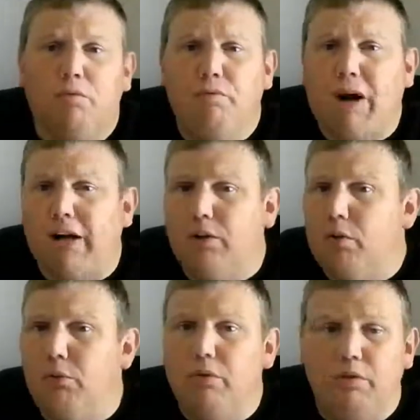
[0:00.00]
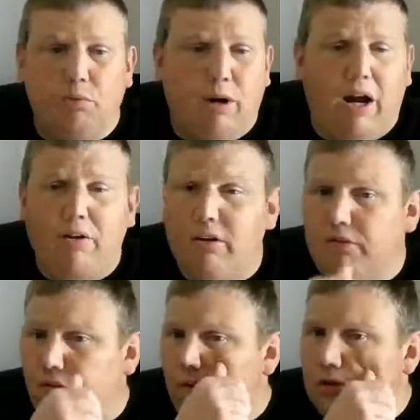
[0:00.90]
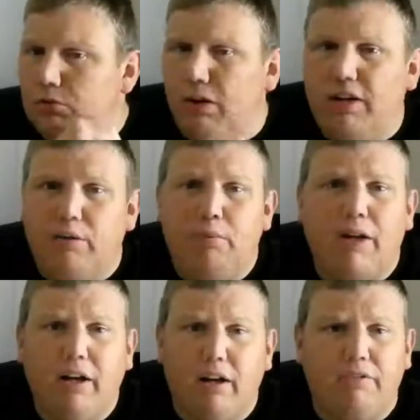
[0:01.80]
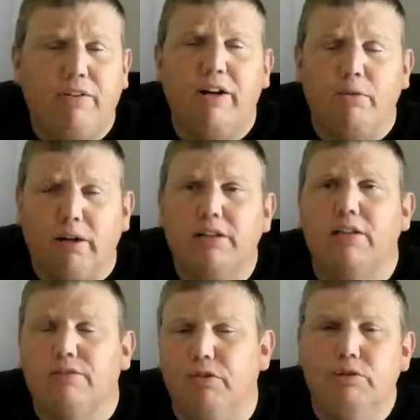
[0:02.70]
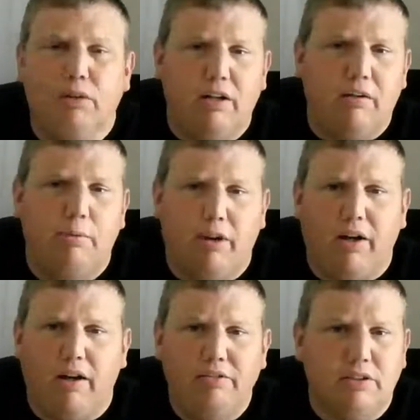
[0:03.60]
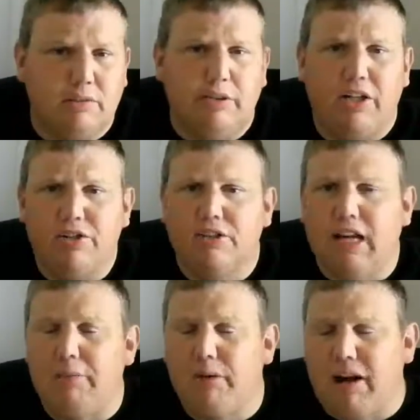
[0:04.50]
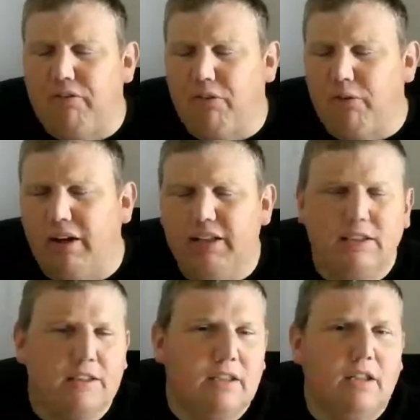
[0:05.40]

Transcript: Final round of the first round of the playoffs. Final race of the first round of the playoffs. Eliminations happen after the race.